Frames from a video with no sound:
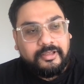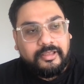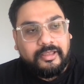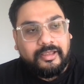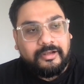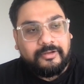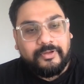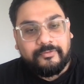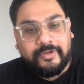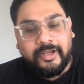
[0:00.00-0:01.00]
And we
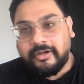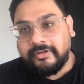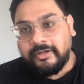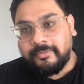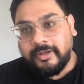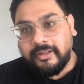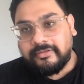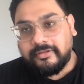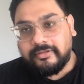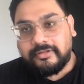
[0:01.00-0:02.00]
have 800
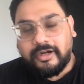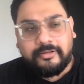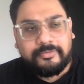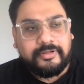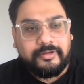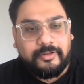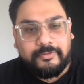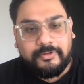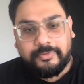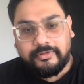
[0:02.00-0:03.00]
plus startups and
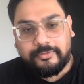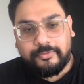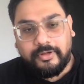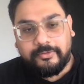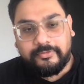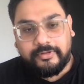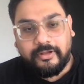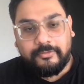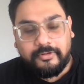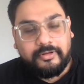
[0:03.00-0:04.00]
developers who are
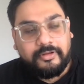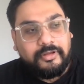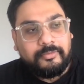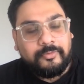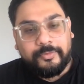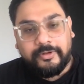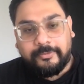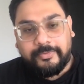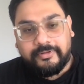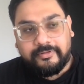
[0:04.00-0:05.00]
using our
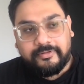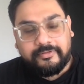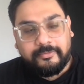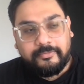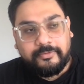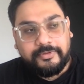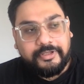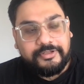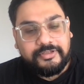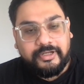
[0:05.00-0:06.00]
OpenRPC system. So
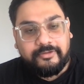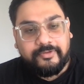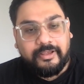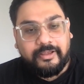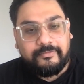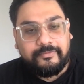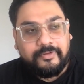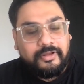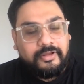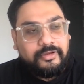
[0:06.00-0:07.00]
essentially, we have
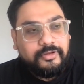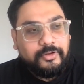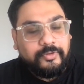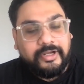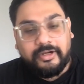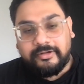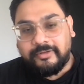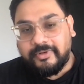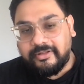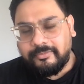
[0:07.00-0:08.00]

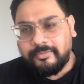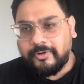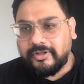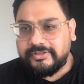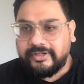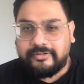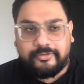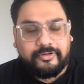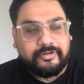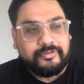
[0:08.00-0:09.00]
800 plus projects
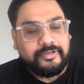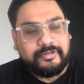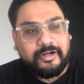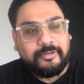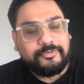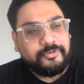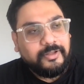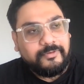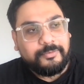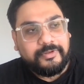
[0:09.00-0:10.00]
or say startups or
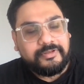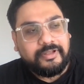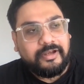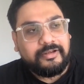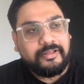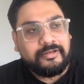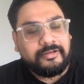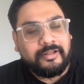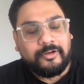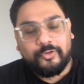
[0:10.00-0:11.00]
developers, and
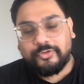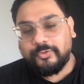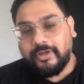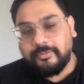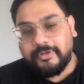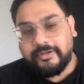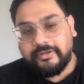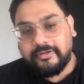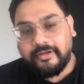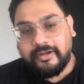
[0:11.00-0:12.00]
then close to 1
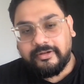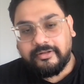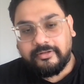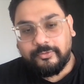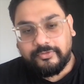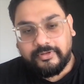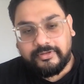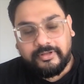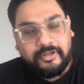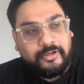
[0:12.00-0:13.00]
million end
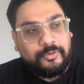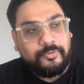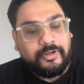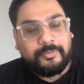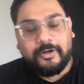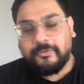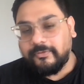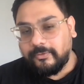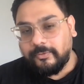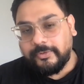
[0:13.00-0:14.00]
users who are part of
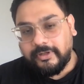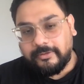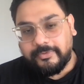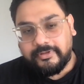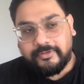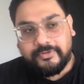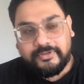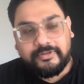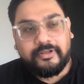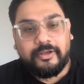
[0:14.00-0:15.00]
our OpenRPC,
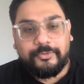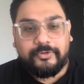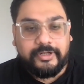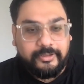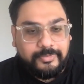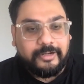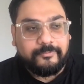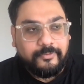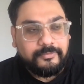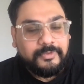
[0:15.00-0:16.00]
which is the community
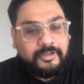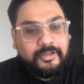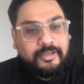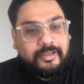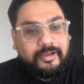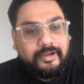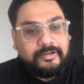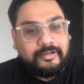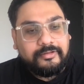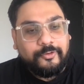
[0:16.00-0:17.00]
platform.
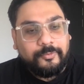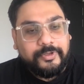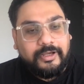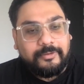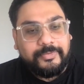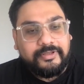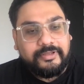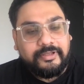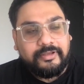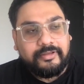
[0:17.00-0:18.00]
And the
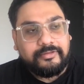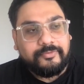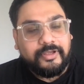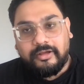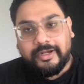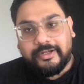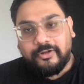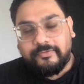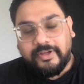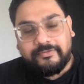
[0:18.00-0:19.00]
OpenRPC is where right
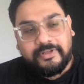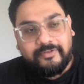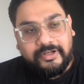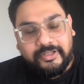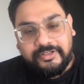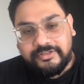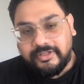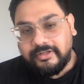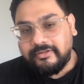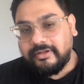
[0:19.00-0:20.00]
now we have 17
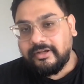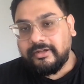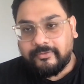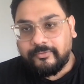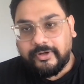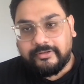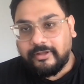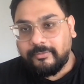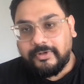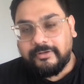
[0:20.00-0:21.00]
chains. And for
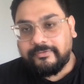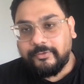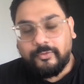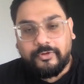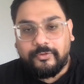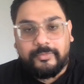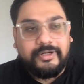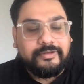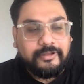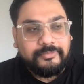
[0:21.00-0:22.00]
example, if you want to
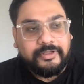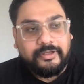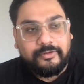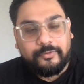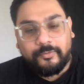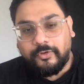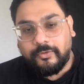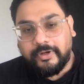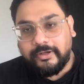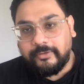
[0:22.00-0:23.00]
build something
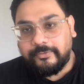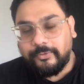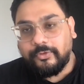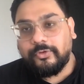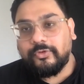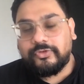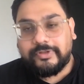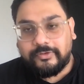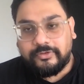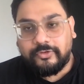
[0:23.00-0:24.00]
tomorrow, and if you don't know
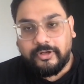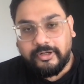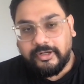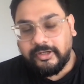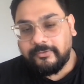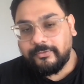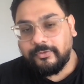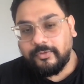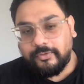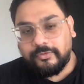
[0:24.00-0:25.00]
Solidity, if you
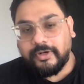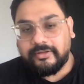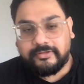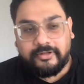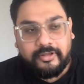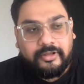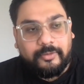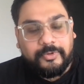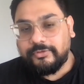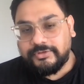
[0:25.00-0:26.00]
don't know Rust,
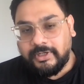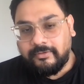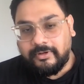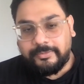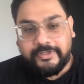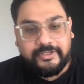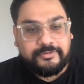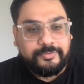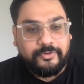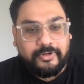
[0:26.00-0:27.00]
maybe Java,
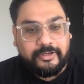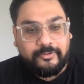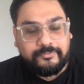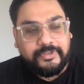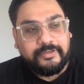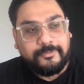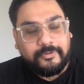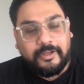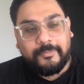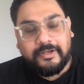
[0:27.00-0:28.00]
PHP, or any of these
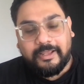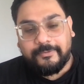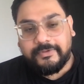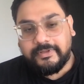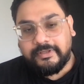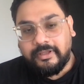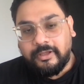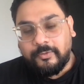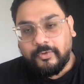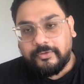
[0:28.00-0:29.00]
programming languages,
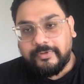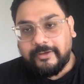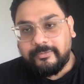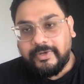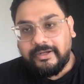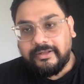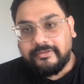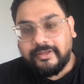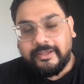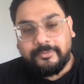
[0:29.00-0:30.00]
what we have built is
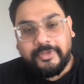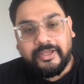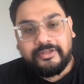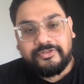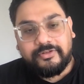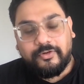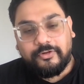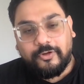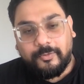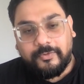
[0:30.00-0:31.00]
an API engine on
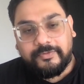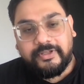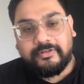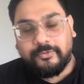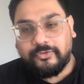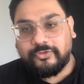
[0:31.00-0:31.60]
top of these nodes.